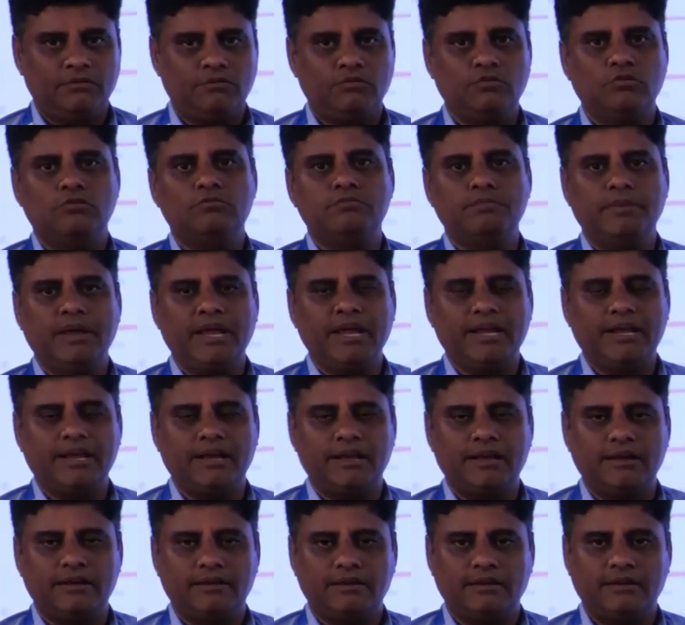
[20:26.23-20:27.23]
to make
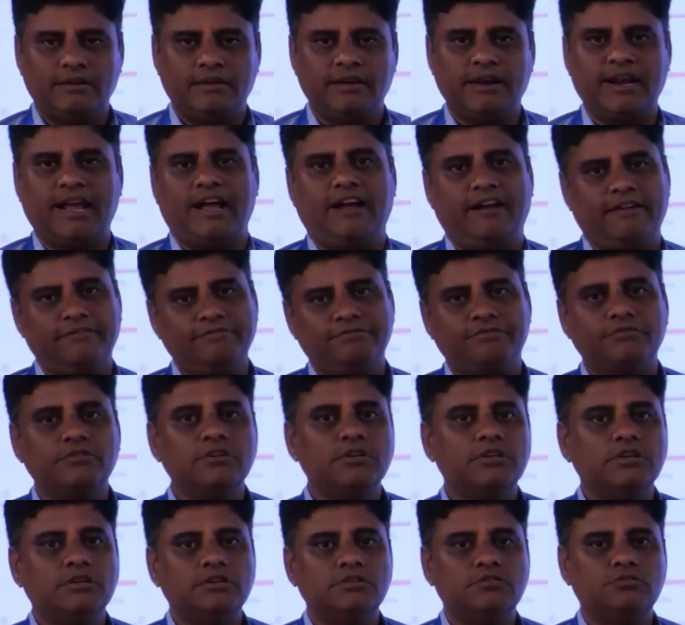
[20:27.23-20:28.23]
a graph,
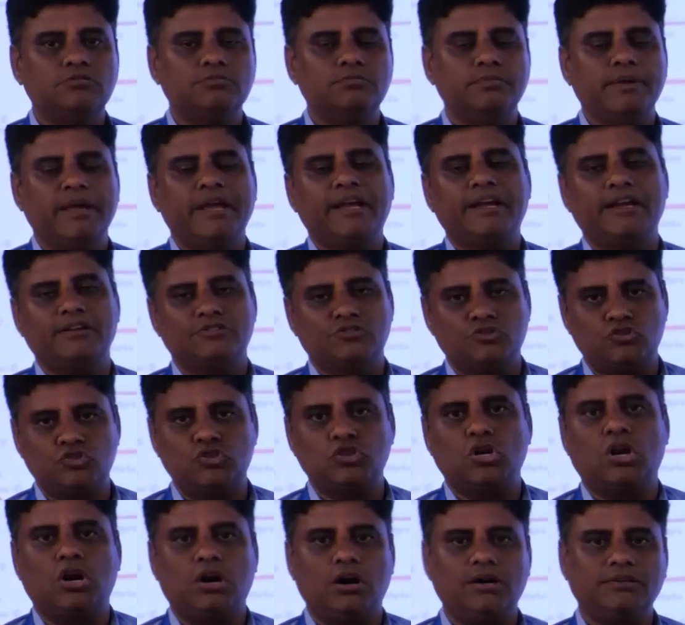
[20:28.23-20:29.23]
to make a
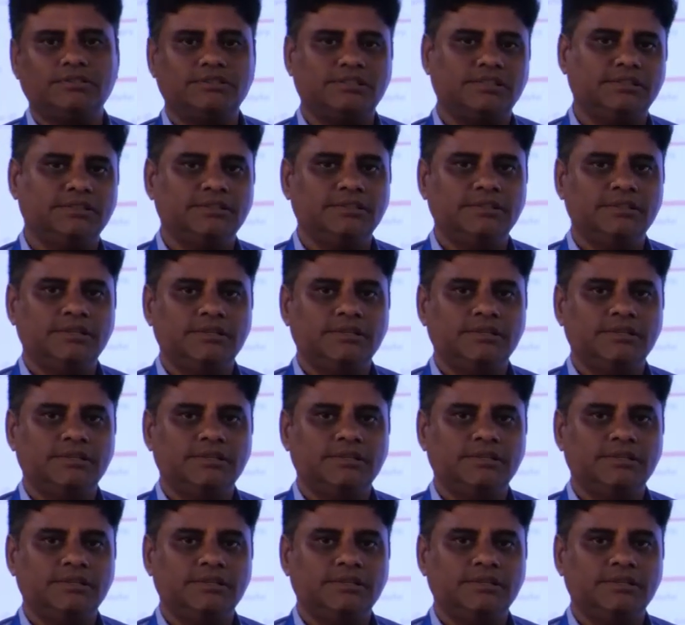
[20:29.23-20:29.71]
chart,